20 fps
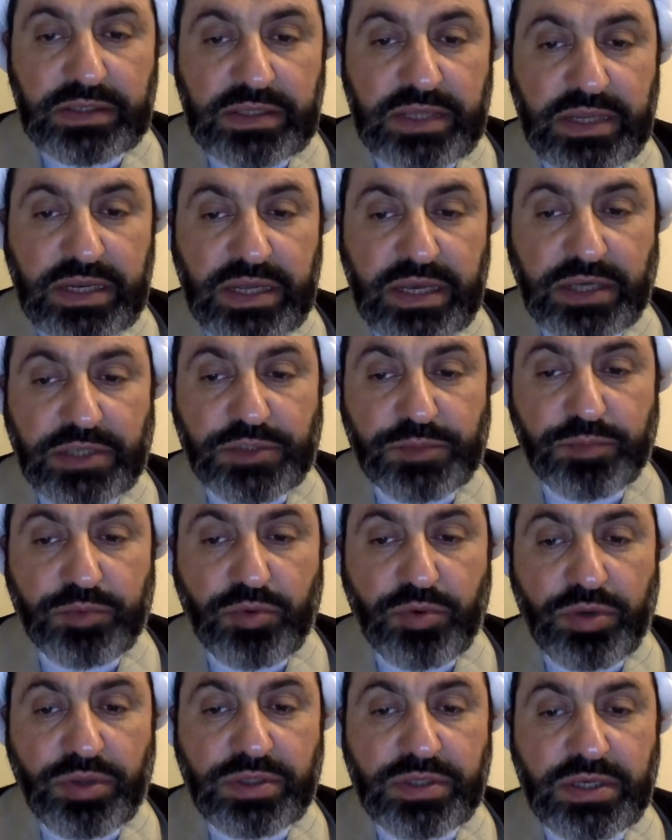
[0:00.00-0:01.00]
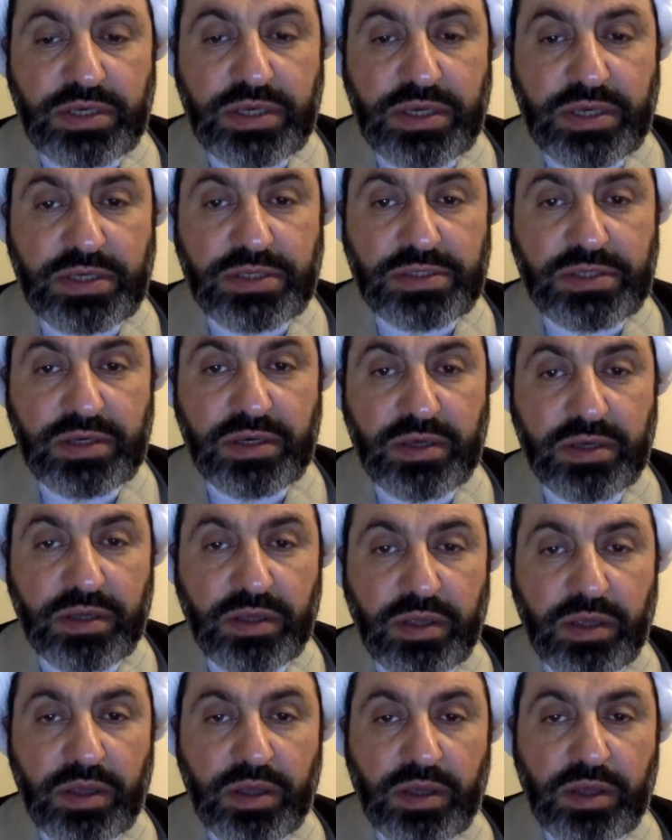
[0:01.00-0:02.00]
The next point is,
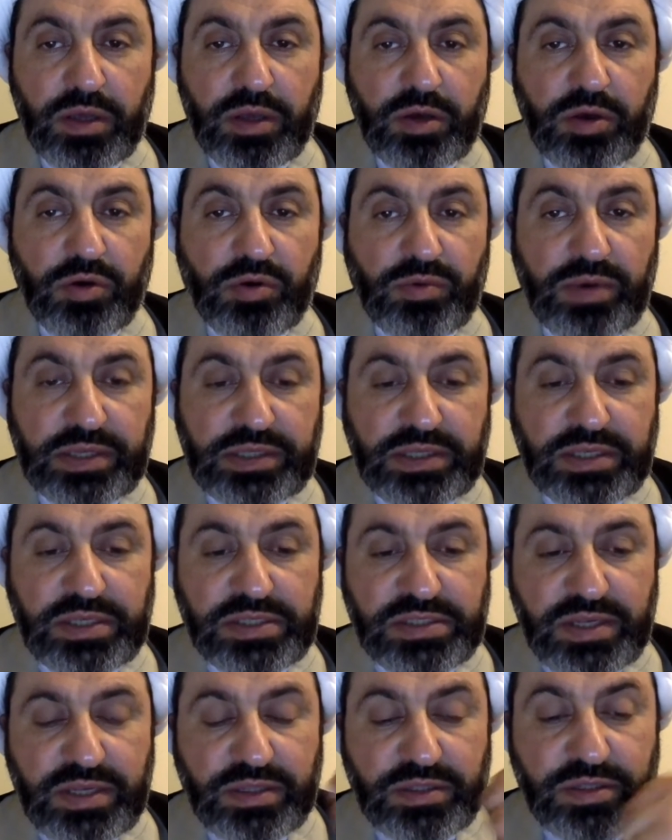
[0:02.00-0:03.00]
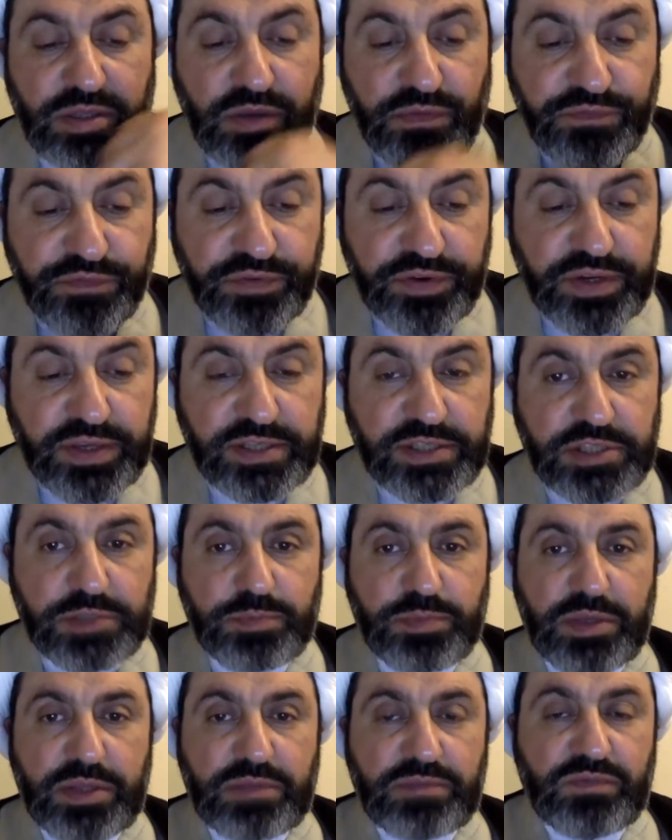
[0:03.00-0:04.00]
what is the
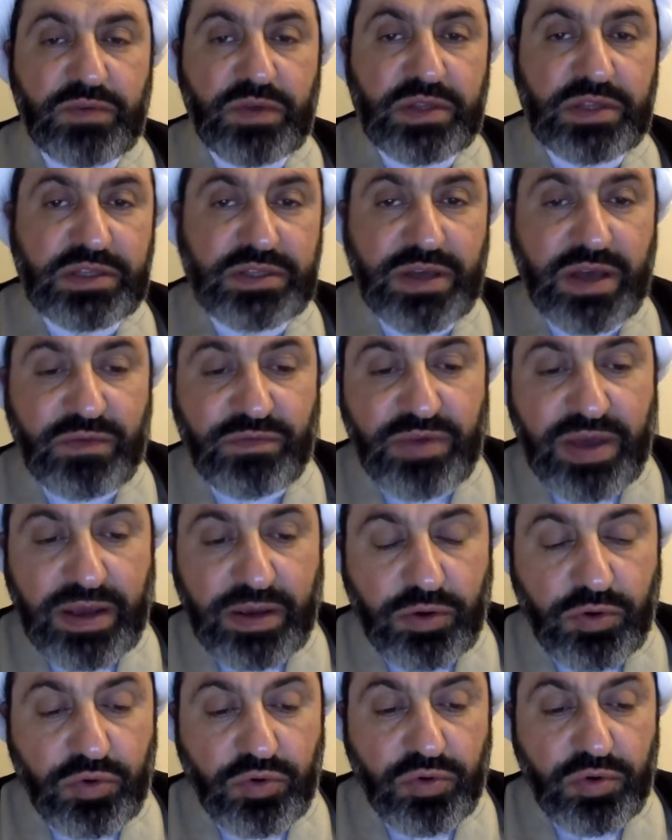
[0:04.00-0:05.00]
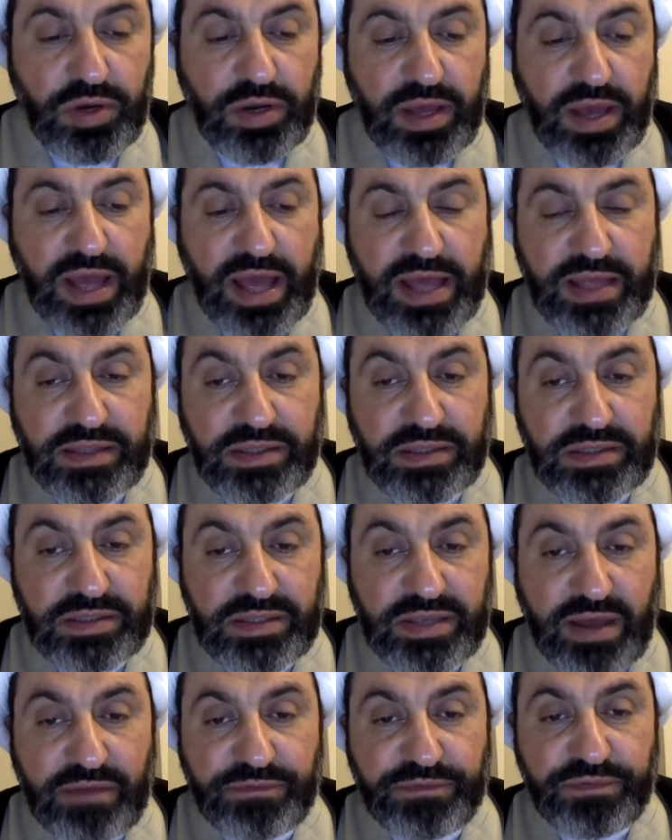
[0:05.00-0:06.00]
difference between tawakkul and
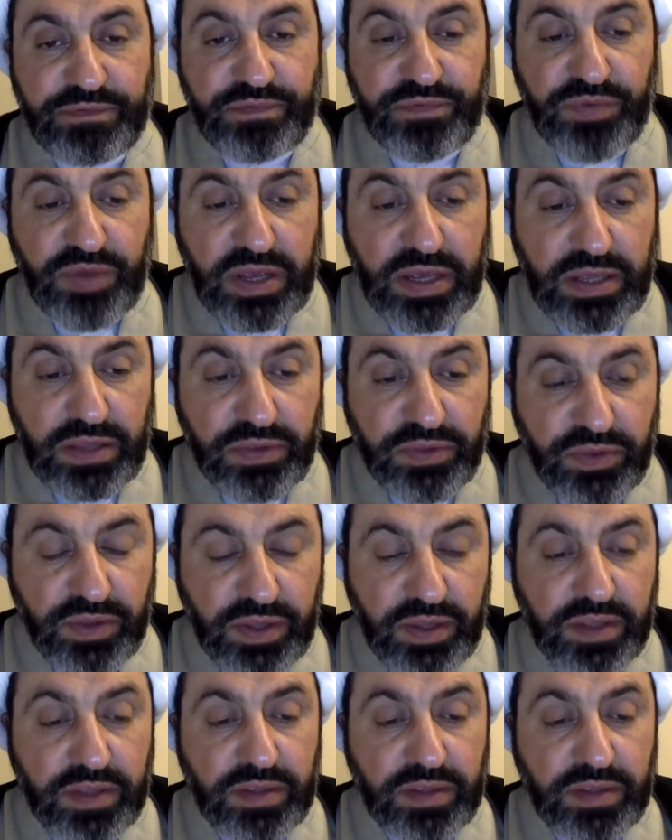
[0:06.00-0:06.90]
tafwid?